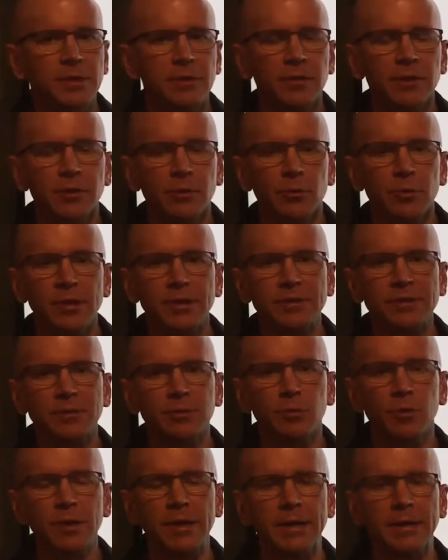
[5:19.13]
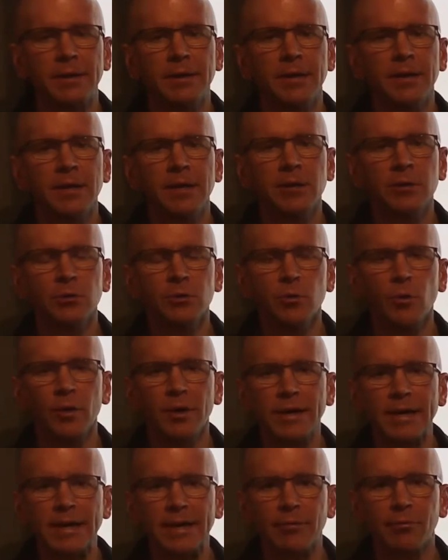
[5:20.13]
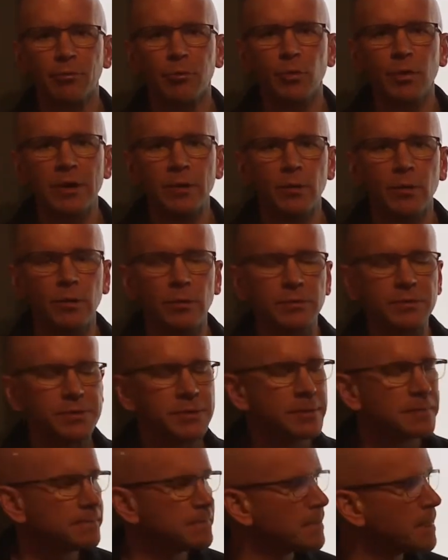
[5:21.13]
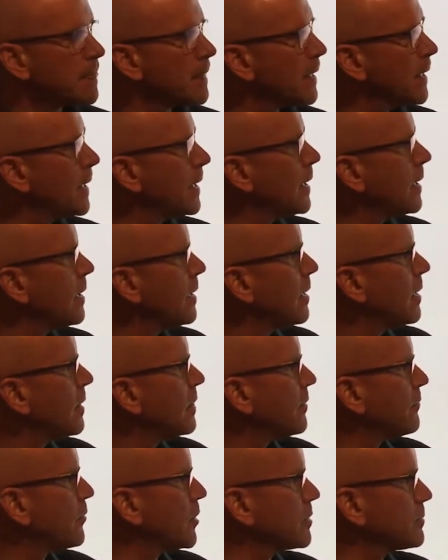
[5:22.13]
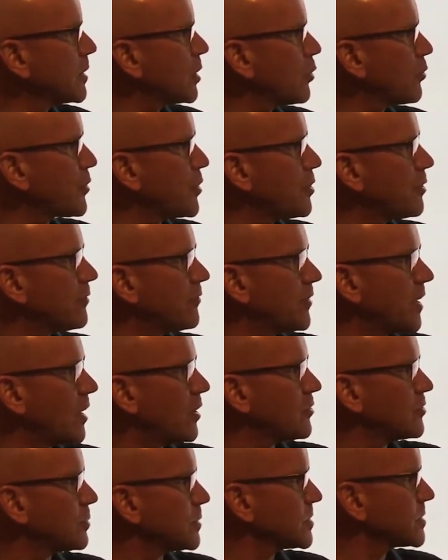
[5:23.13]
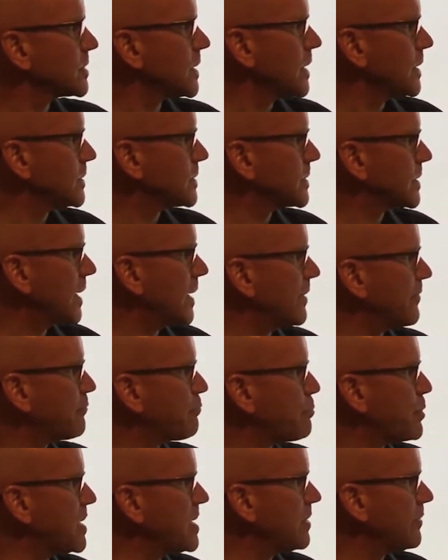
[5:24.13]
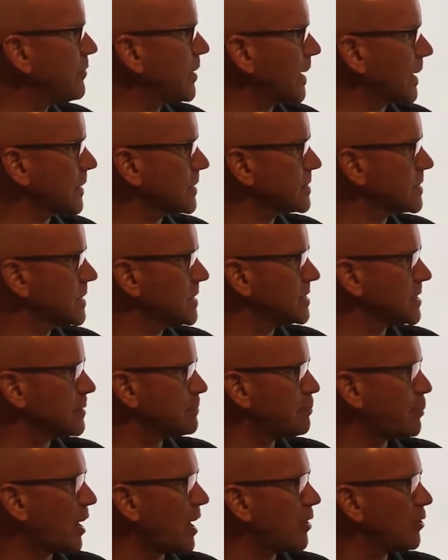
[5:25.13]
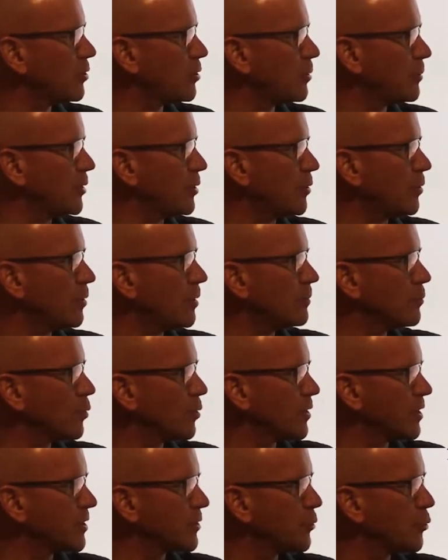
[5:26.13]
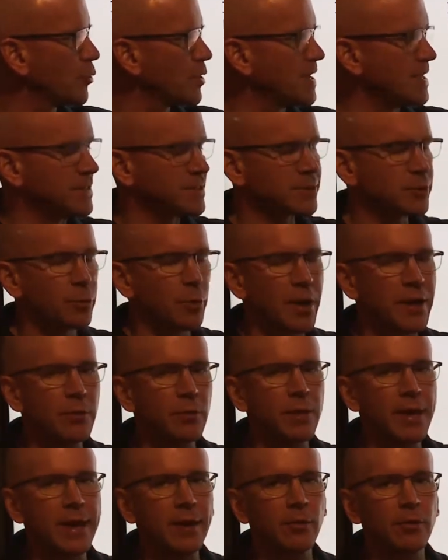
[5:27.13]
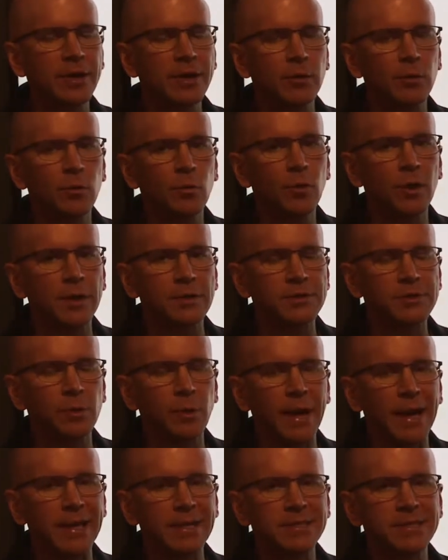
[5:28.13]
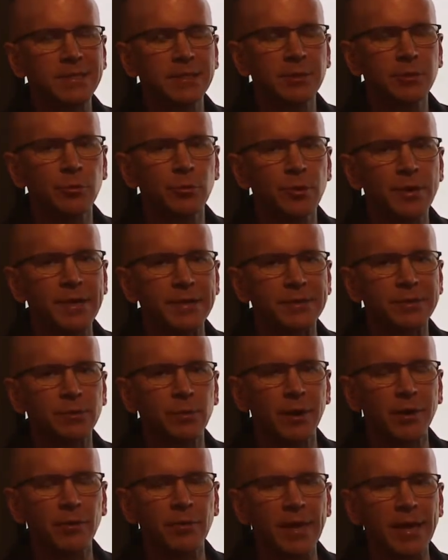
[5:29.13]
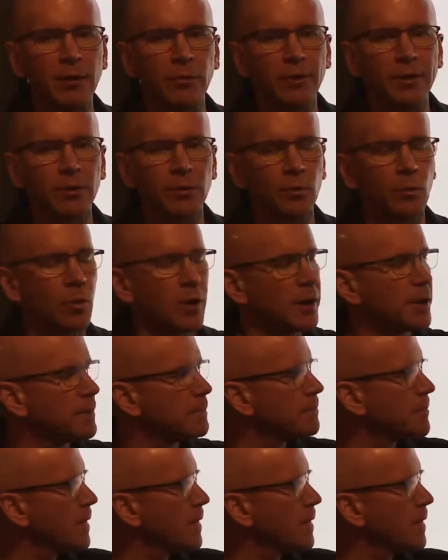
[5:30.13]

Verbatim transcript: The degree is three. You're going to get three roots. The fundamental theorem of algebra states that if p of x is a polynomial where the degree is greater than or equal to 1, so n is the degree, it's greater than or equal to 1,